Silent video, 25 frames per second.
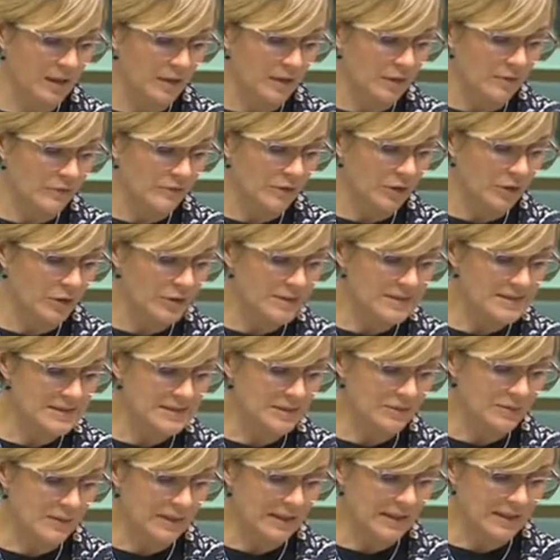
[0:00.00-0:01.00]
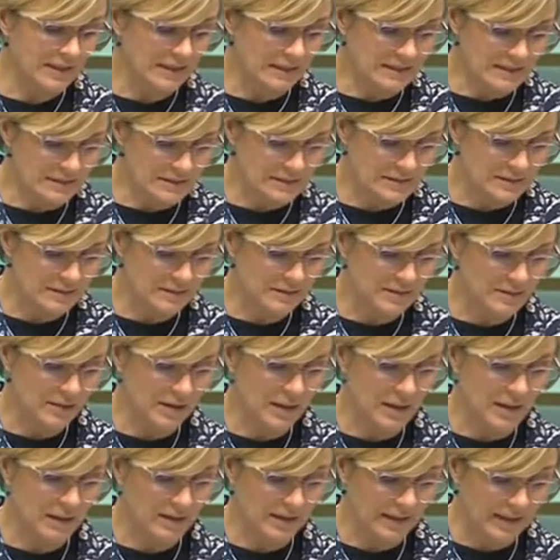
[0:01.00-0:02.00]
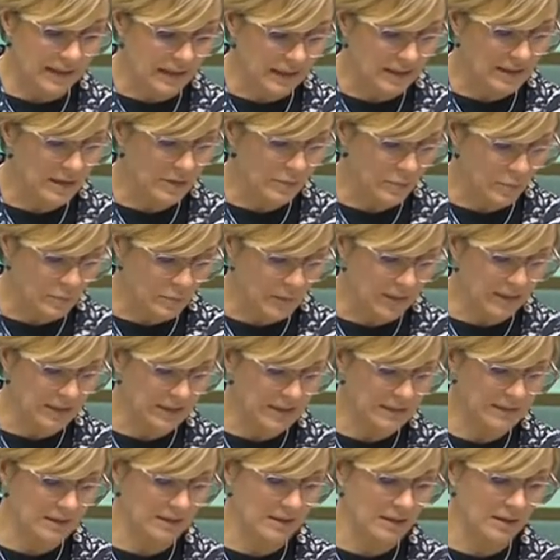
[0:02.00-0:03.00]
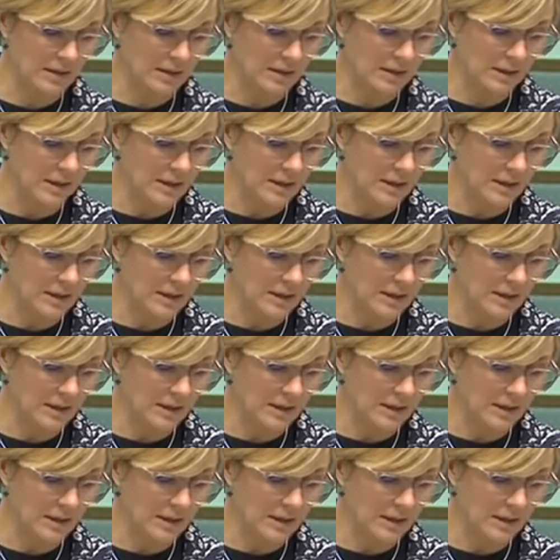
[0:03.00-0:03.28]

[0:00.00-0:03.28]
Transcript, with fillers: So considering this, Again, I repeat that